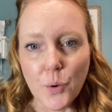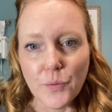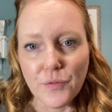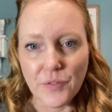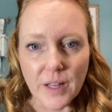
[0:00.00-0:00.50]

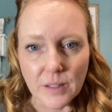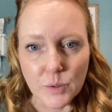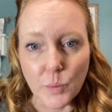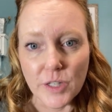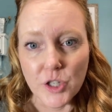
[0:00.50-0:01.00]
filled
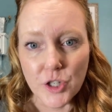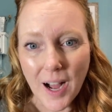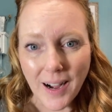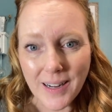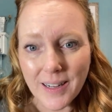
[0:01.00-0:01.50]
with
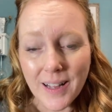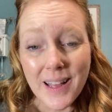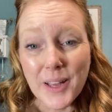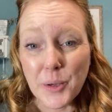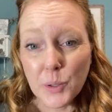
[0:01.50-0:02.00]
junk,
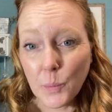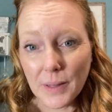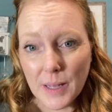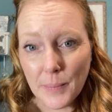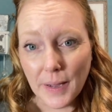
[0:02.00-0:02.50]
you don't want
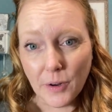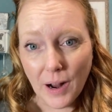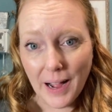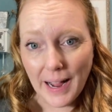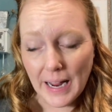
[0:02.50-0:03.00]
that by your
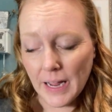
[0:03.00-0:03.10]
eye.